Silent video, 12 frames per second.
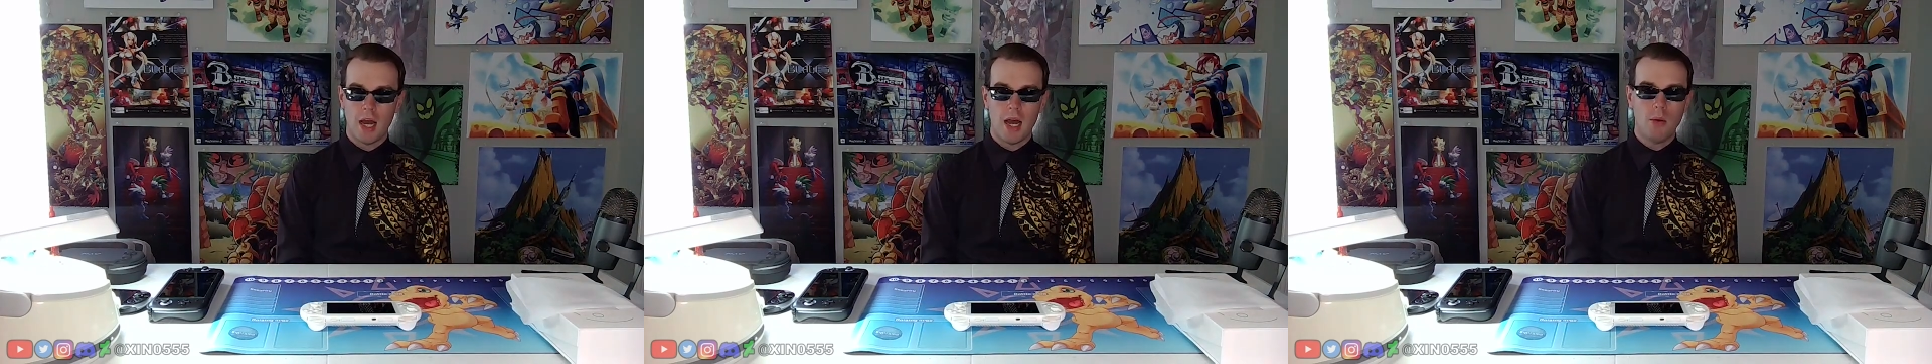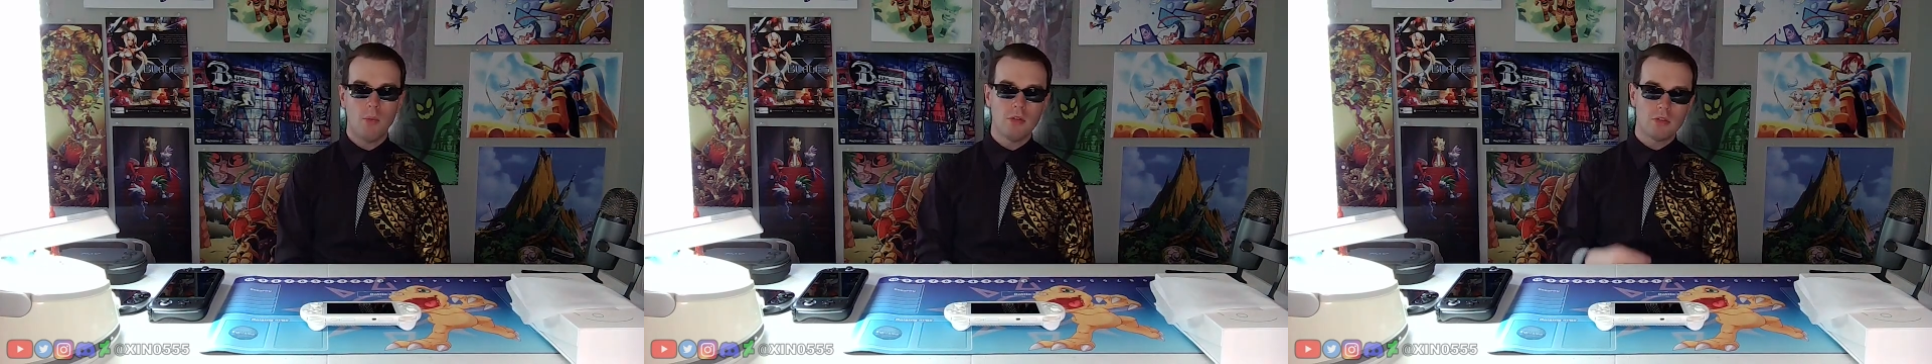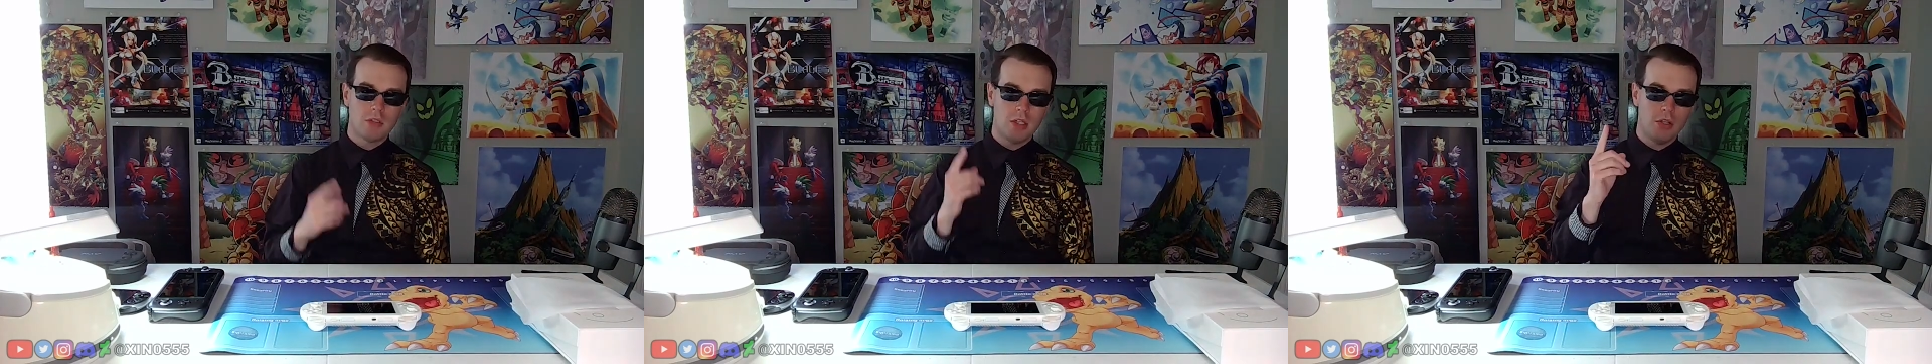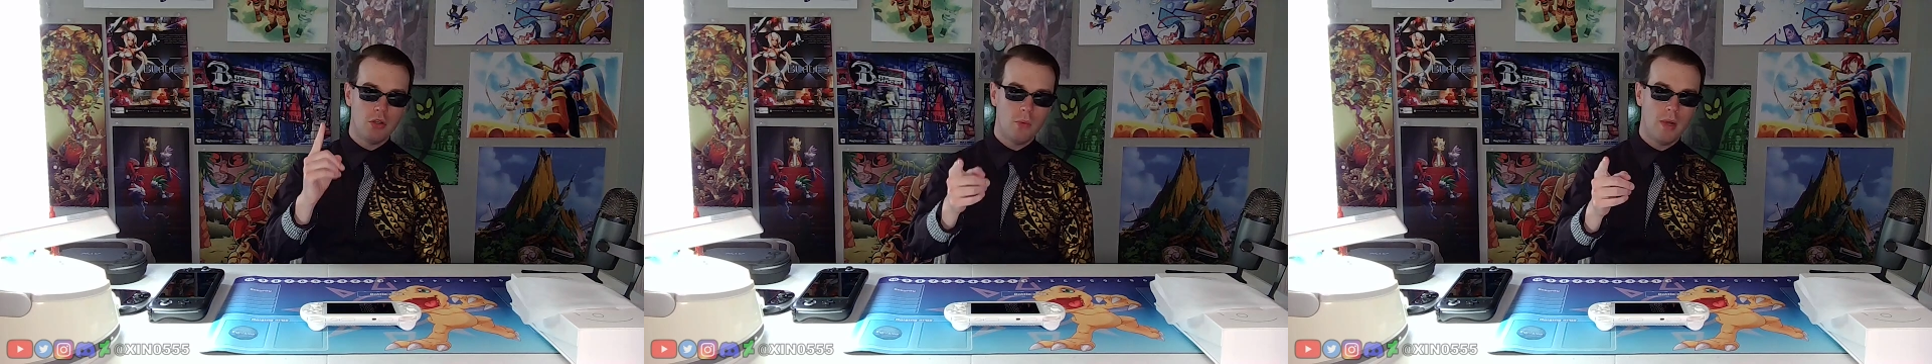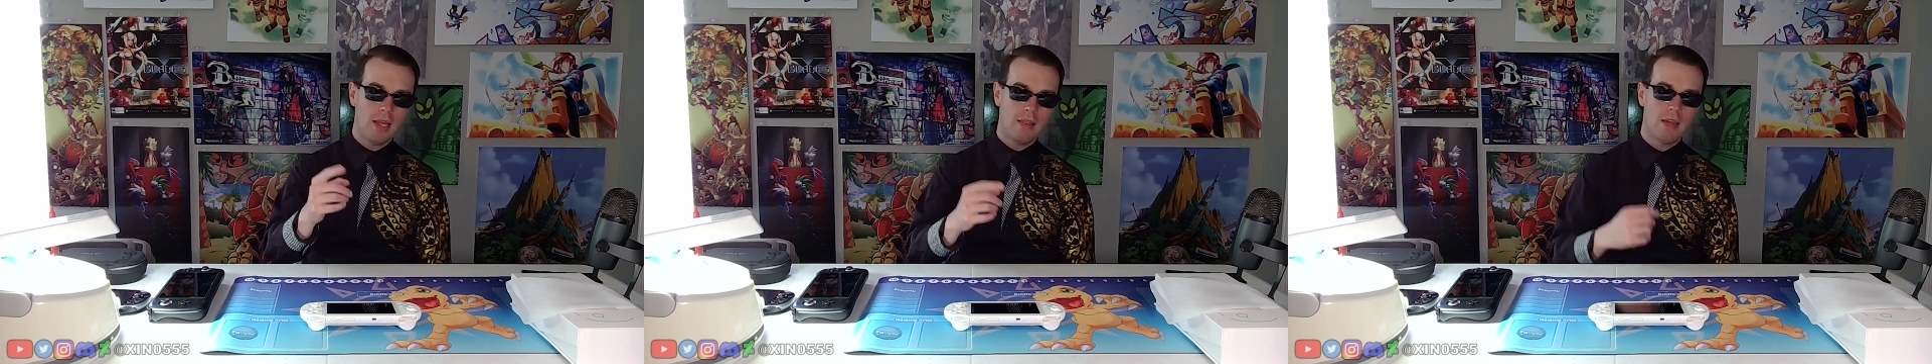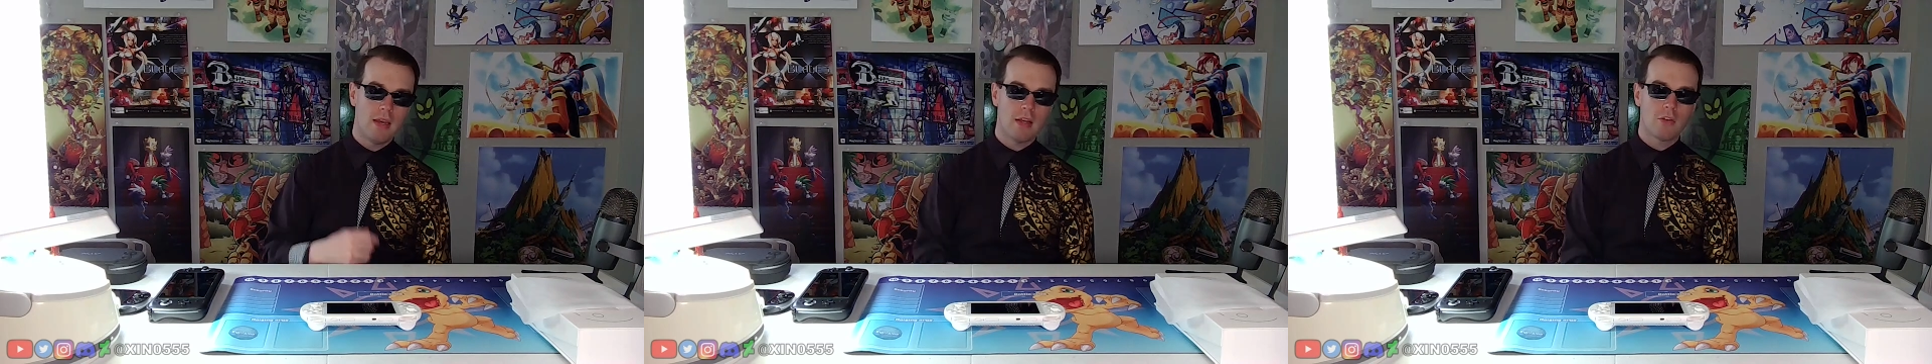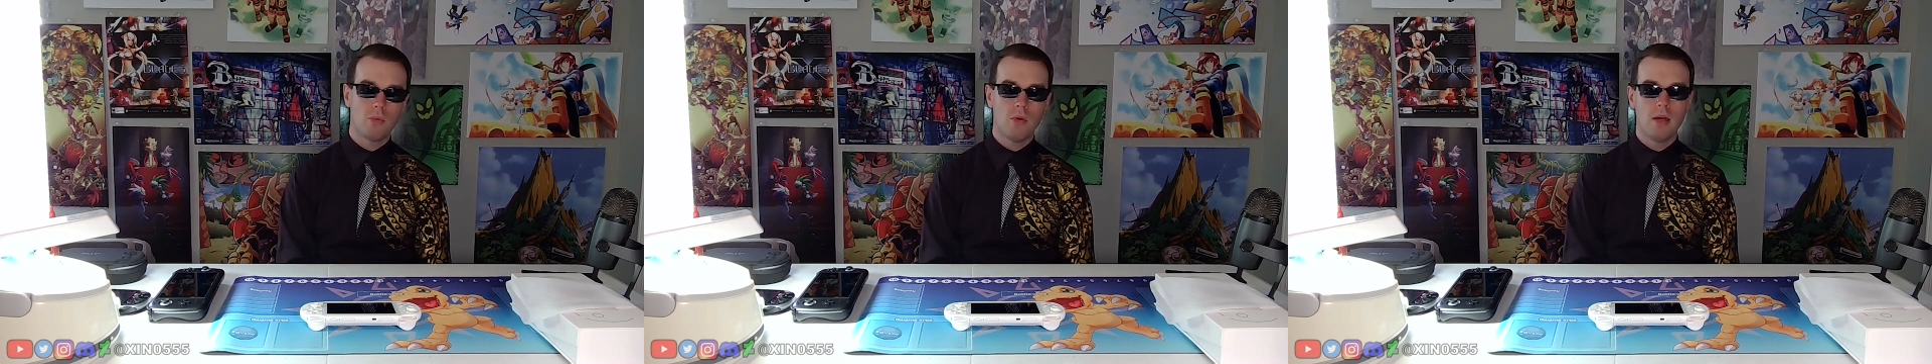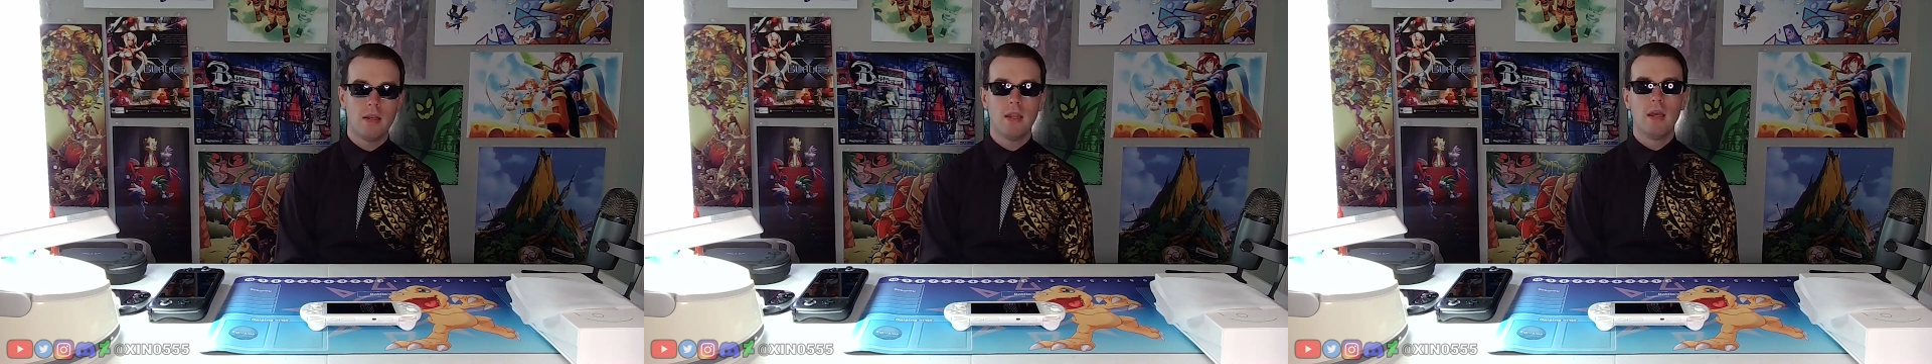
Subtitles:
I will see you in the next one.